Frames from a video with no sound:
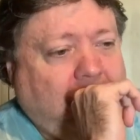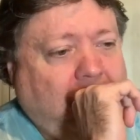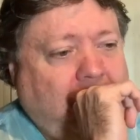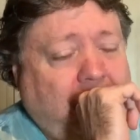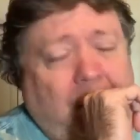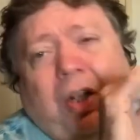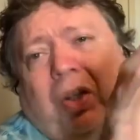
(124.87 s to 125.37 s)

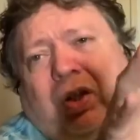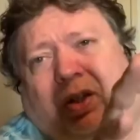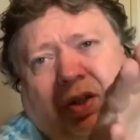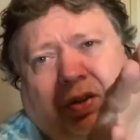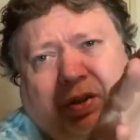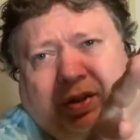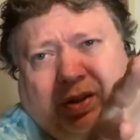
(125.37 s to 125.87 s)
You know, you're
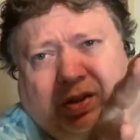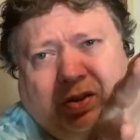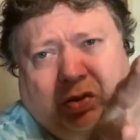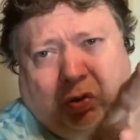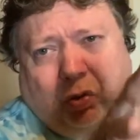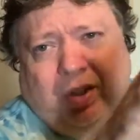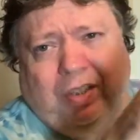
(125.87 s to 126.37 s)
gonna think this is
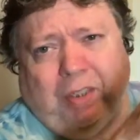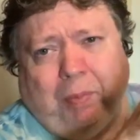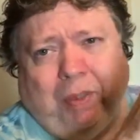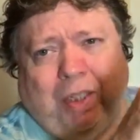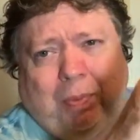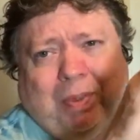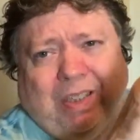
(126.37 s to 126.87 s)
crazy, but
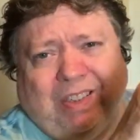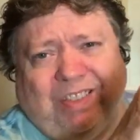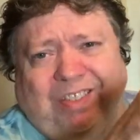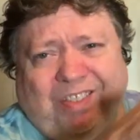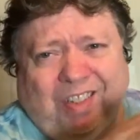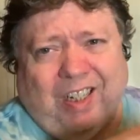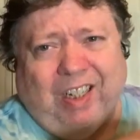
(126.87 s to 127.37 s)
it's been
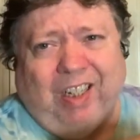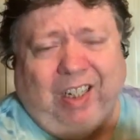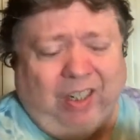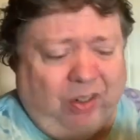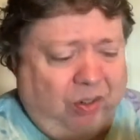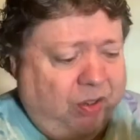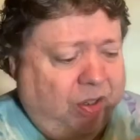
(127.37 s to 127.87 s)
sitting
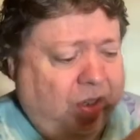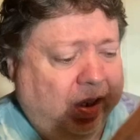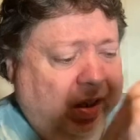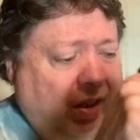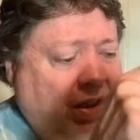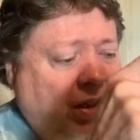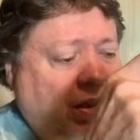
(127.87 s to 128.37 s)
here
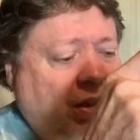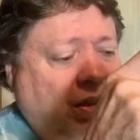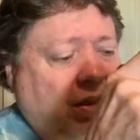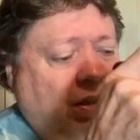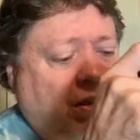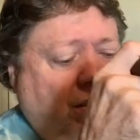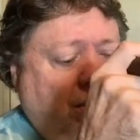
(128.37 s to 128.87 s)

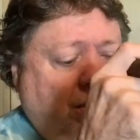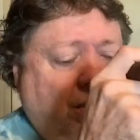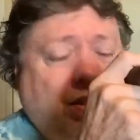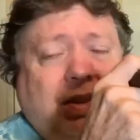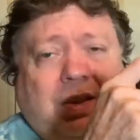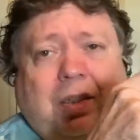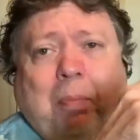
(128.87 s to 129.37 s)

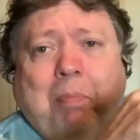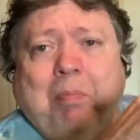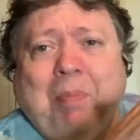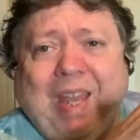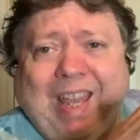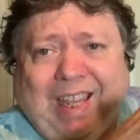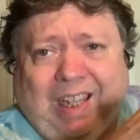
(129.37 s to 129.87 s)
since
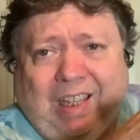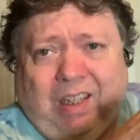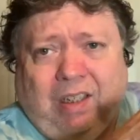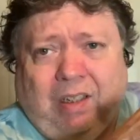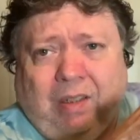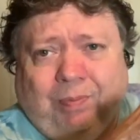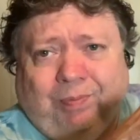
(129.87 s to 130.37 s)
May
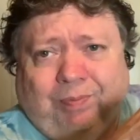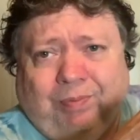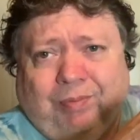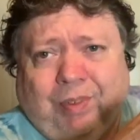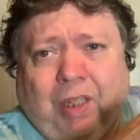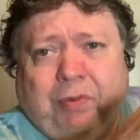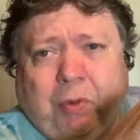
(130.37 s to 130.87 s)

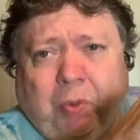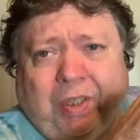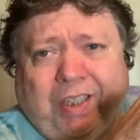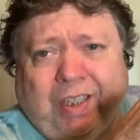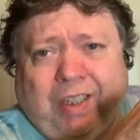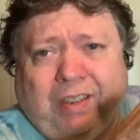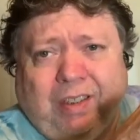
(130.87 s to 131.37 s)
of
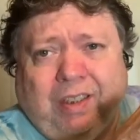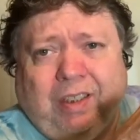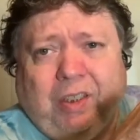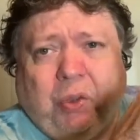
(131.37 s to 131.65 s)
2019.